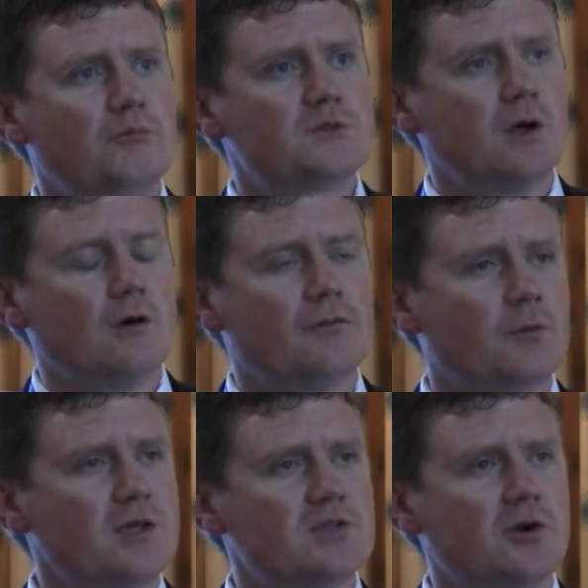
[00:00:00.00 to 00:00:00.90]
So if
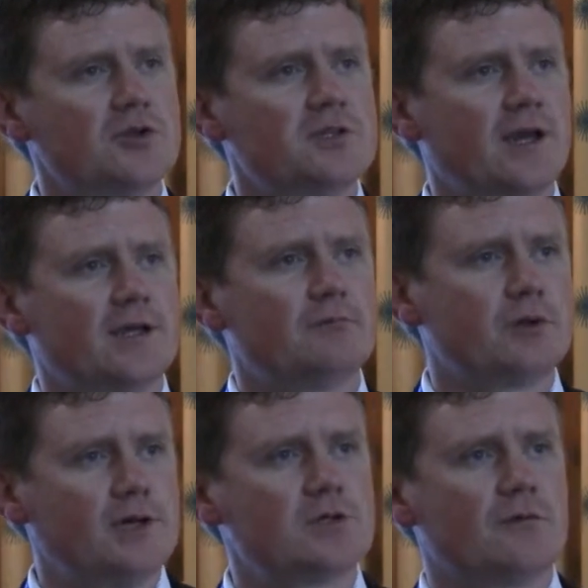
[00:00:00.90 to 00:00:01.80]
the research is taking
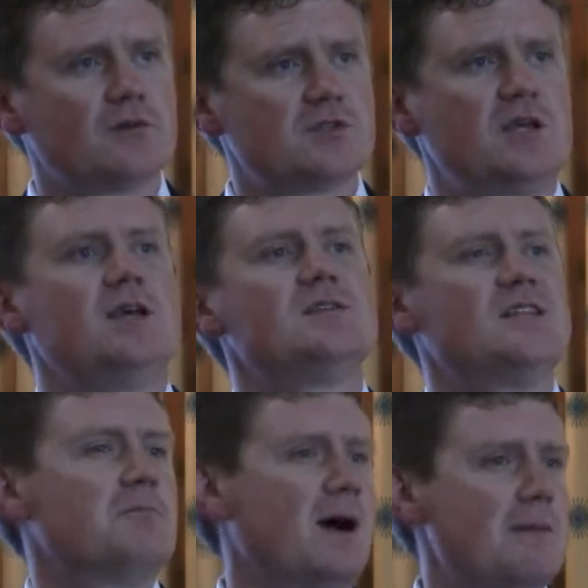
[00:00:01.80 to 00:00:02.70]
place overseas,
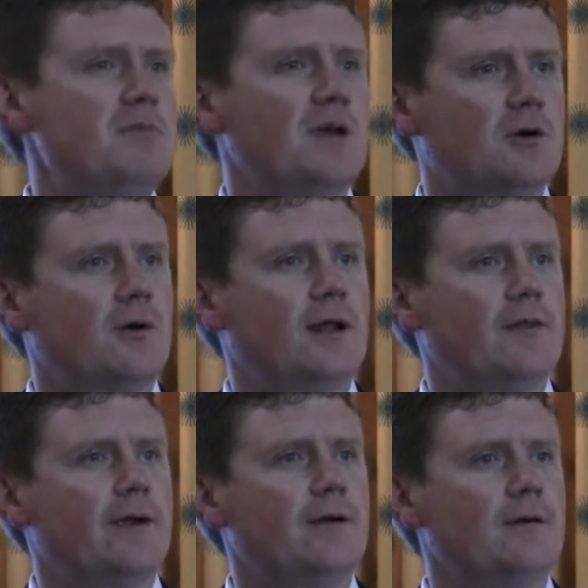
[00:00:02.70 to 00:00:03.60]
there might be a
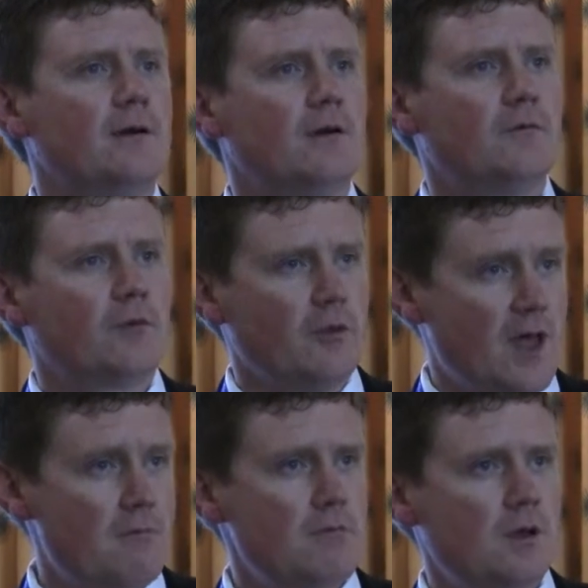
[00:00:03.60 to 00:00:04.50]
credit there for
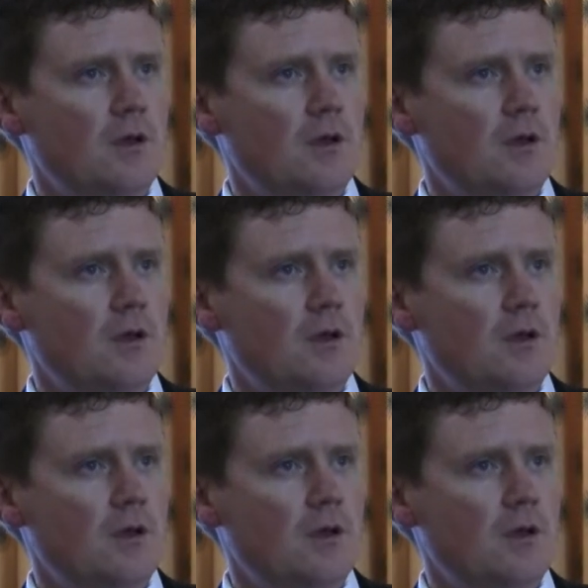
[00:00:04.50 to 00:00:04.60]
them